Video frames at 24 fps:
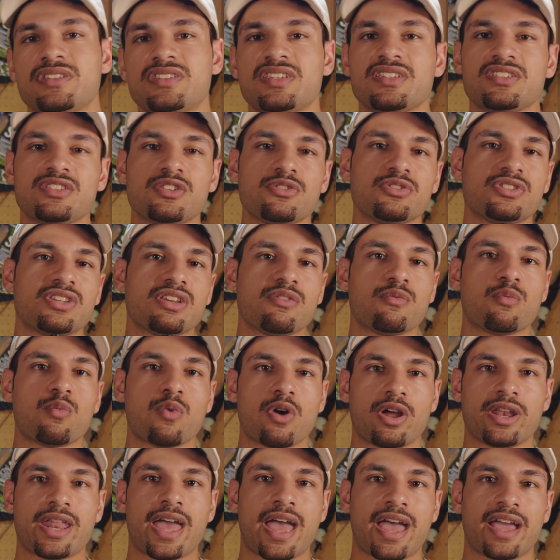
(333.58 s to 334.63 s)
this is used in
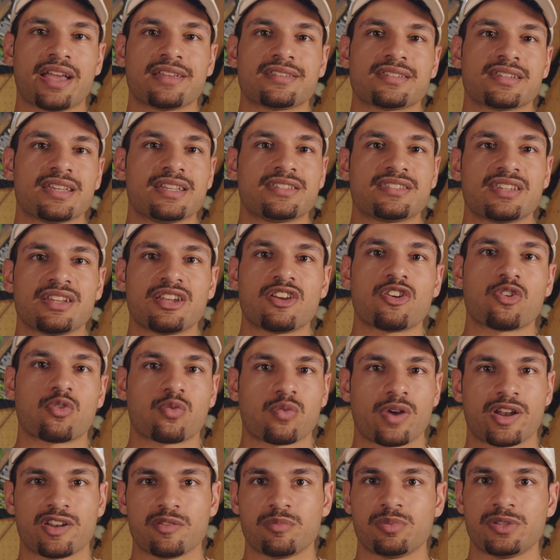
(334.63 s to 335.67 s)
1x, it's
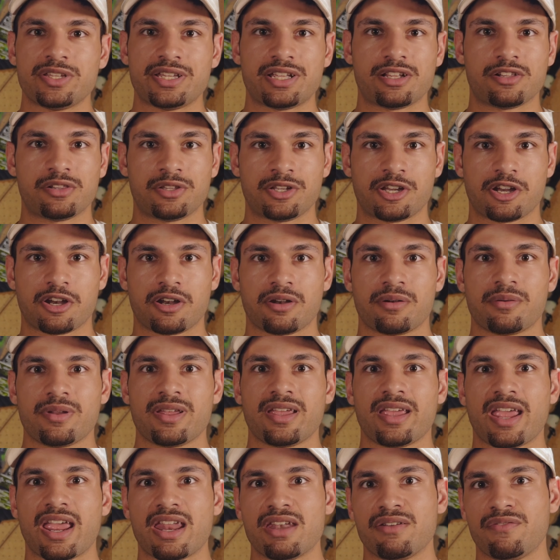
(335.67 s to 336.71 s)
incredibly clear
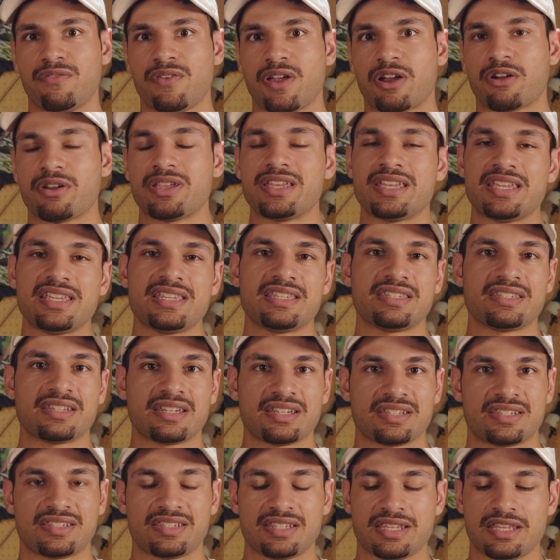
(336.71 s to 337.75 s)
and very easy
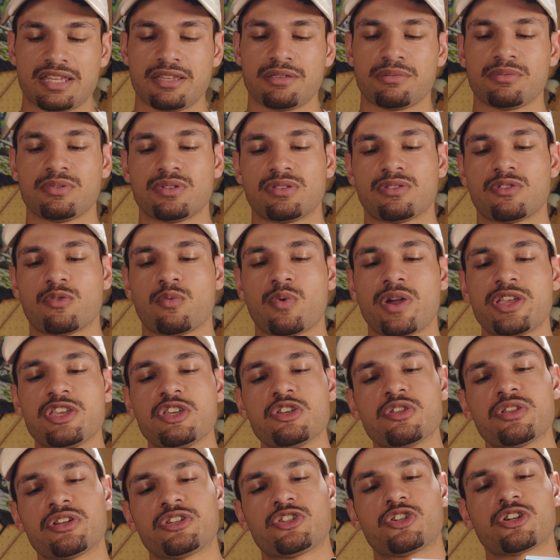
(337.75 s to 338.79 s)
to see. The
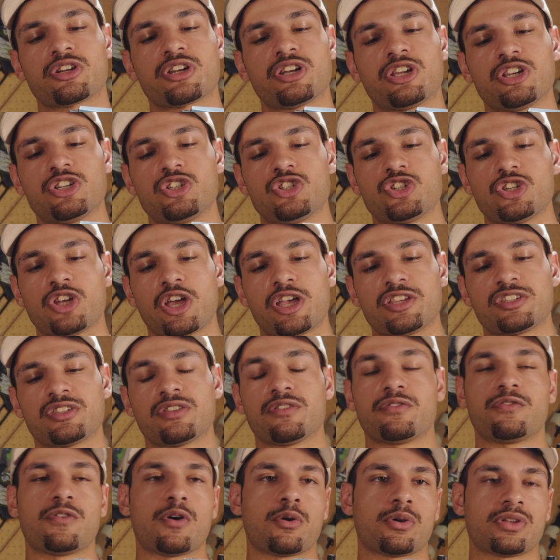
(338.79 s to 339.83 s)
way that you're going to adjust
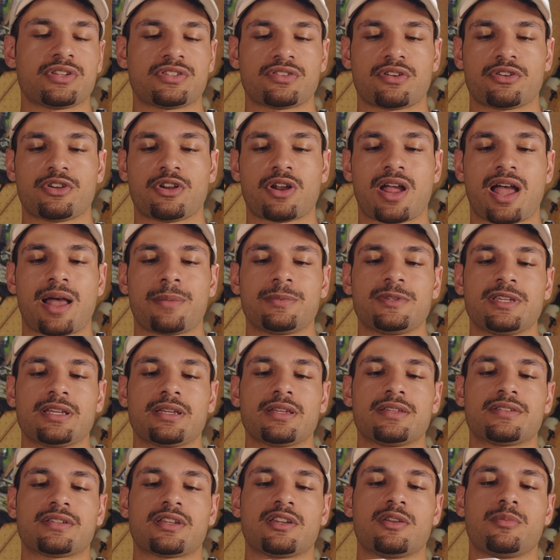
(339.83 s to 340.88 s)
the focus on your
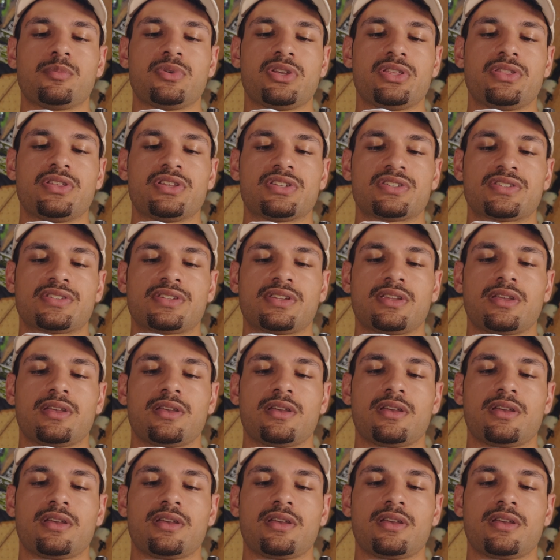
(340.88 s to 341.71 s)
optic is going to be this